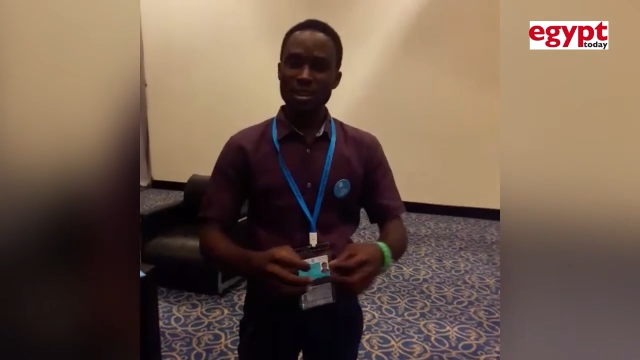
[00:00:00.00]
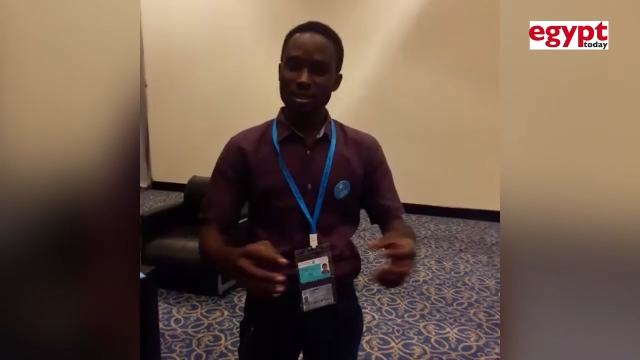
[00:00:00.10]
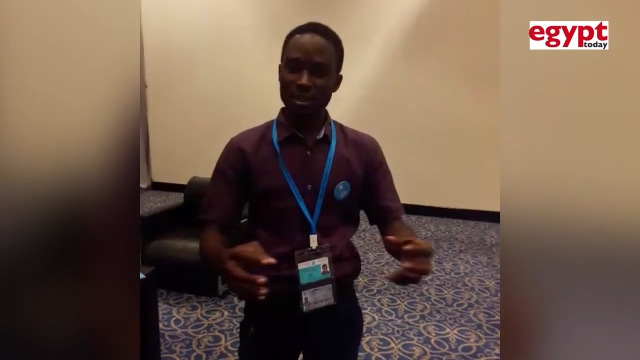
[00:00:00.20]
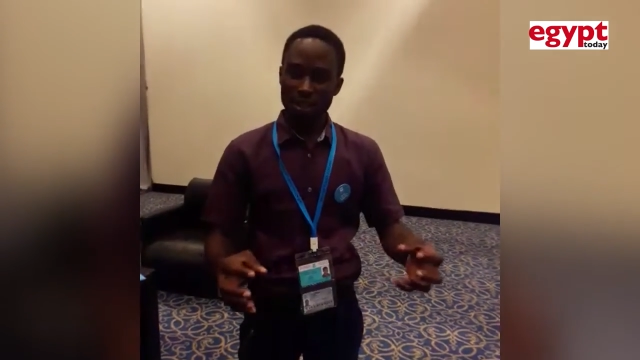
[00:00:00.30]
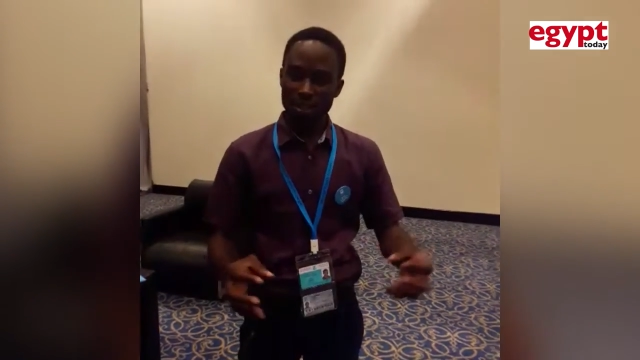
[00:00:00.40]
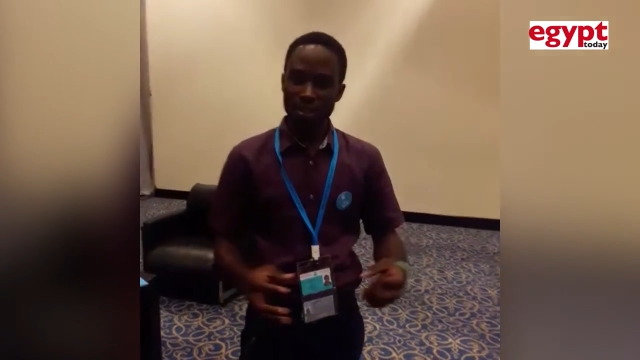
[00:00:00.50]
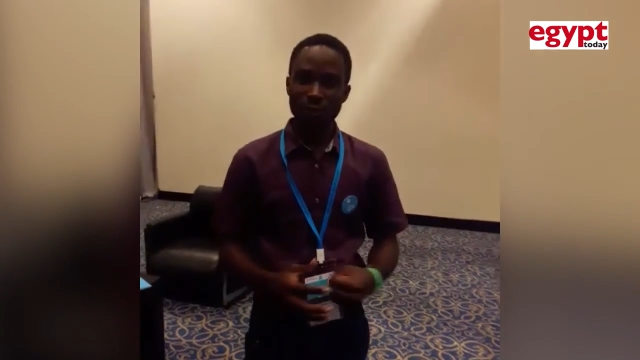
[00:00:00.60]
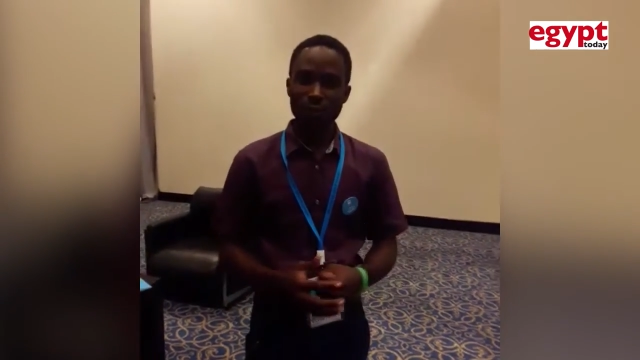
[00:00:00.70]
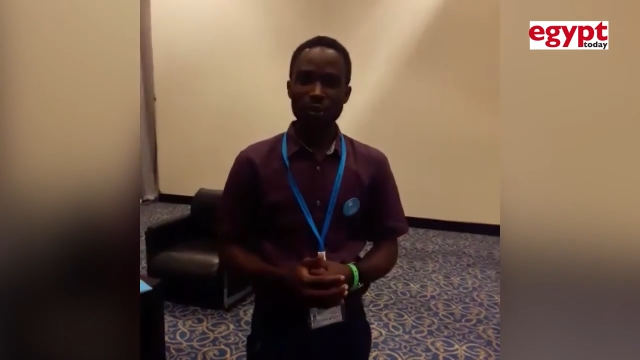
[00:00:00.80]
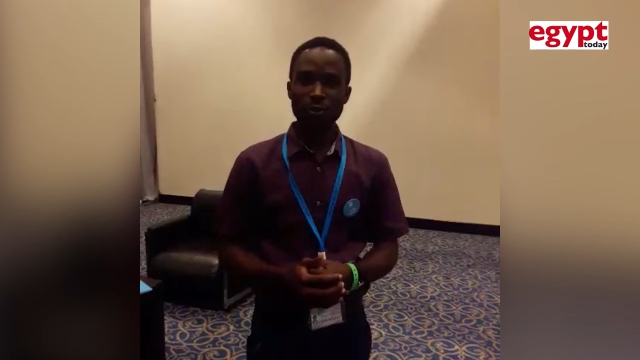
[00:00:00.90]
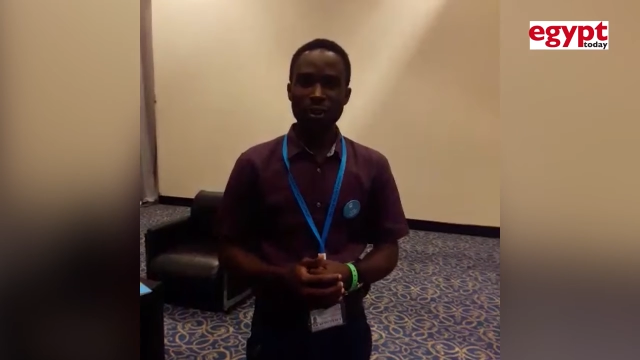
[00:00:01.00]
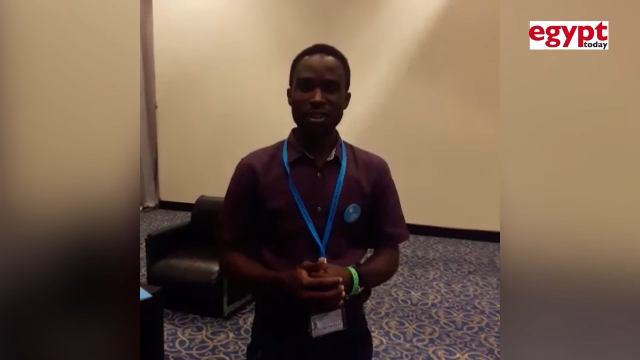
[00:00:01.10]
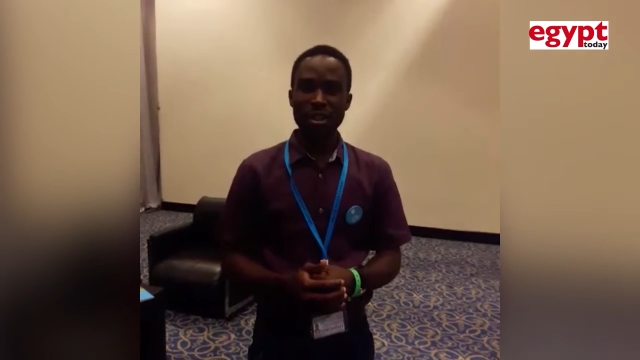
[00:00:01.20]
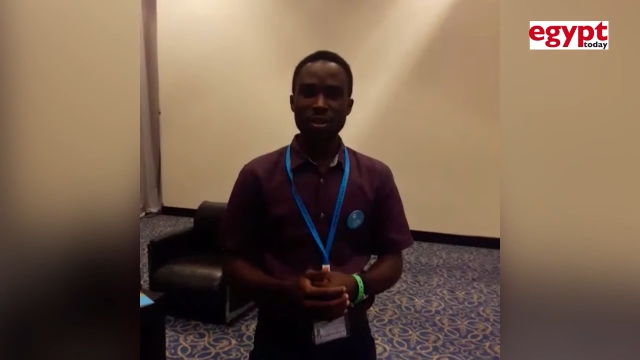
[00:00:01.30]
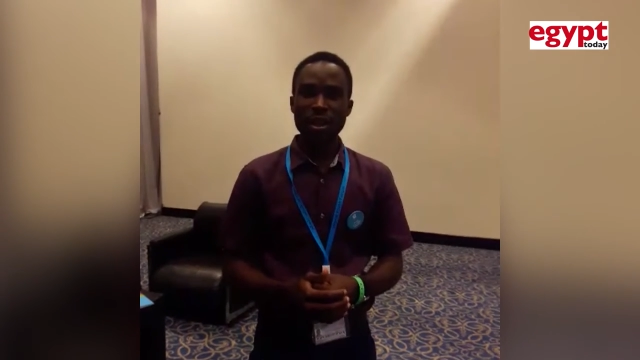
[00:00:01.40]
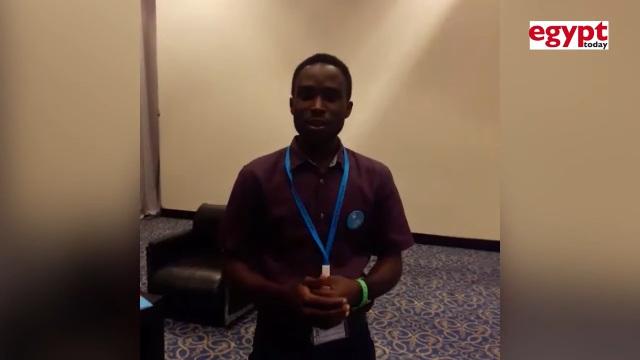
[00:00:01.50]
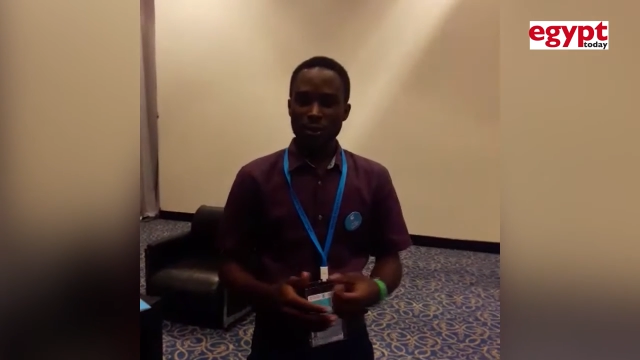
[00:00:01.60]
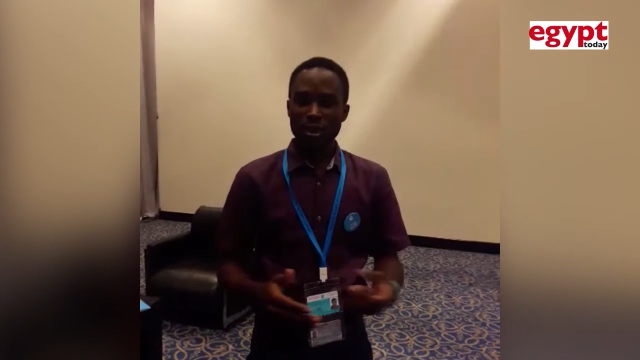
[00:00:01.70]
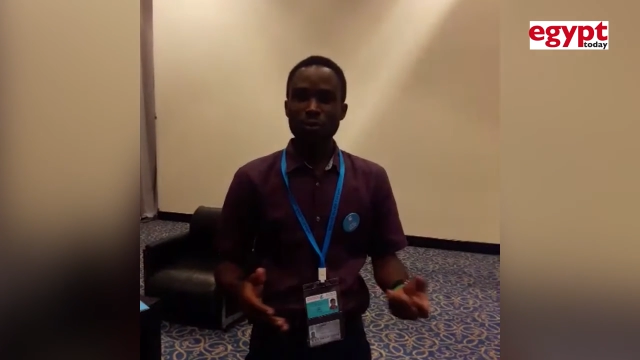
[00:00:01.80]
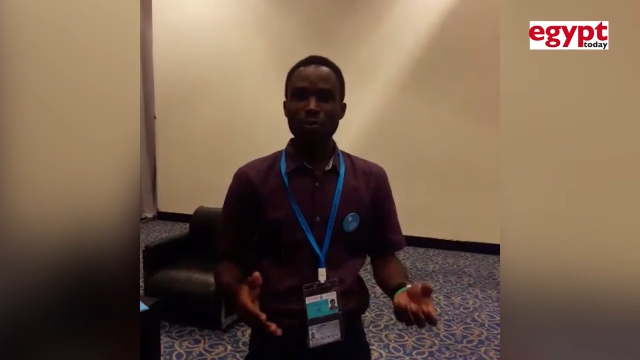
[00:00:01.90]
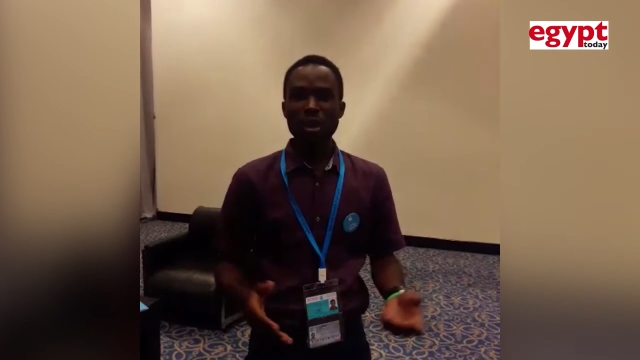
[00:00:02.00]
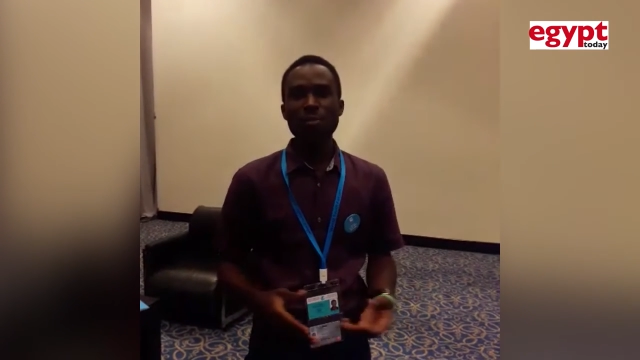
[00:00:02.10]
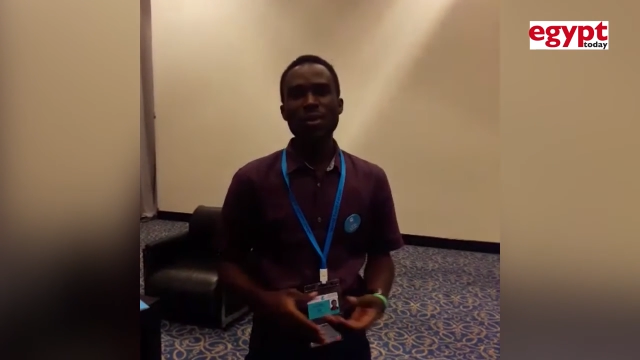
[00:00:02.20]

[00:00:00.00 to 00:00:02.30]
discuss different factors, so that we may